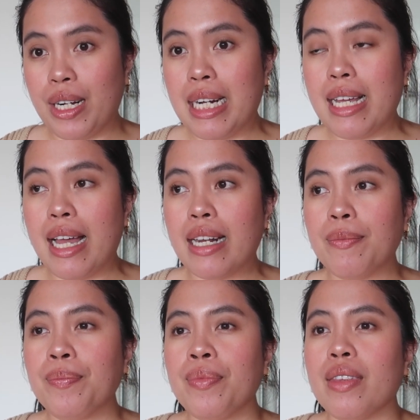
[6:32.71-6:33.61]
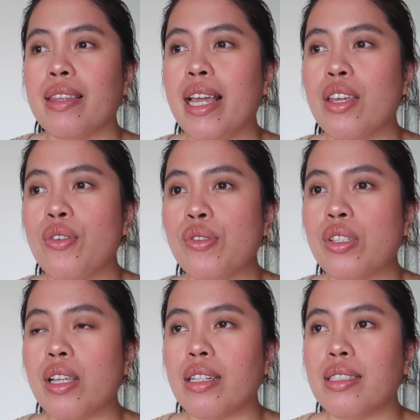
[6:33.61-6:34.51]
And they use a
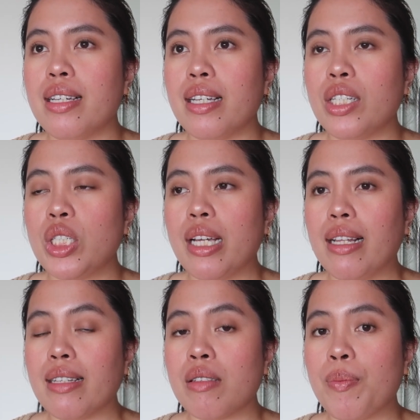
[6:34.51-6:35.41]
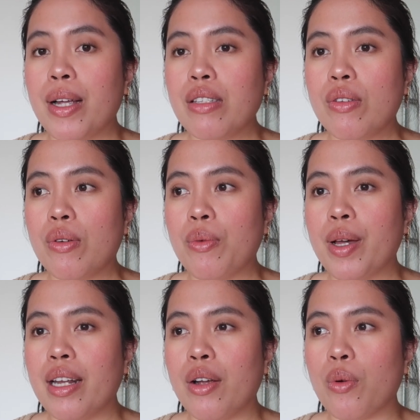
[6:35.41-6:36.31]
DHL Express, so when I
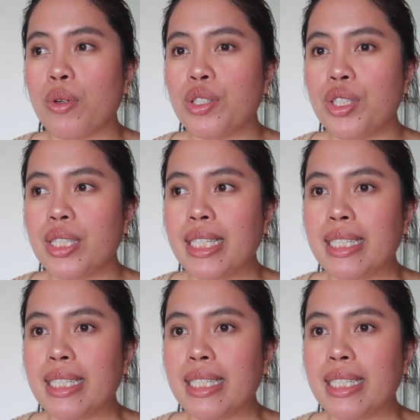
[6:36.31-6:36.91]
ordered it,